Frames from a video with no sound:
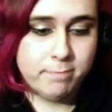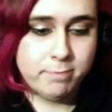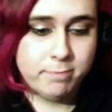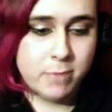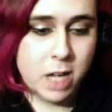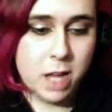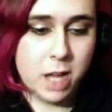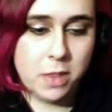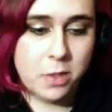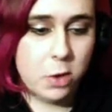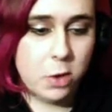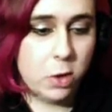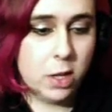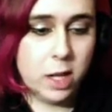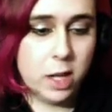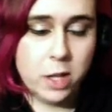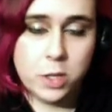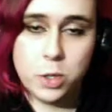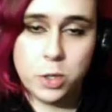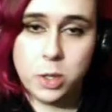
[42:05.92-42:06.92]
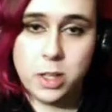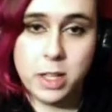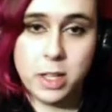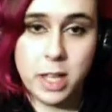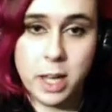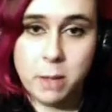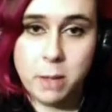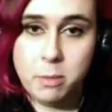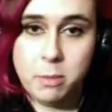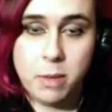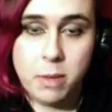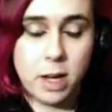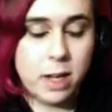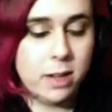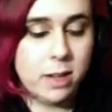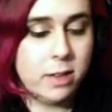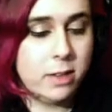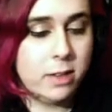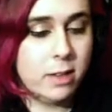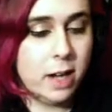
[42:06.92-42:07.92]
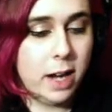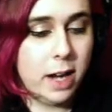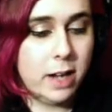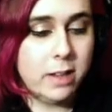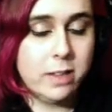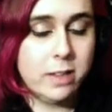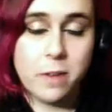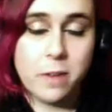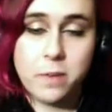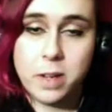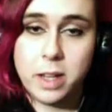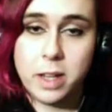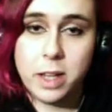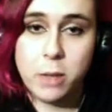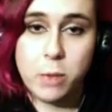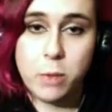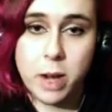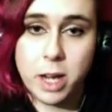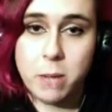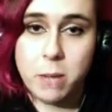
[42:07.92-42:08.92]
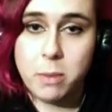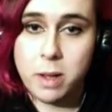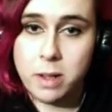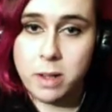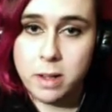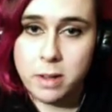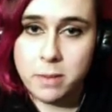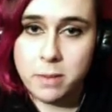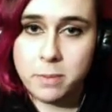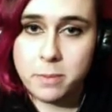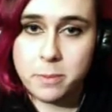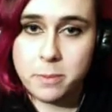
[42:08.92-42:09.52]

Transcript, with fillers: I thoroughly enjoyed the game. I, I definitely recommend it.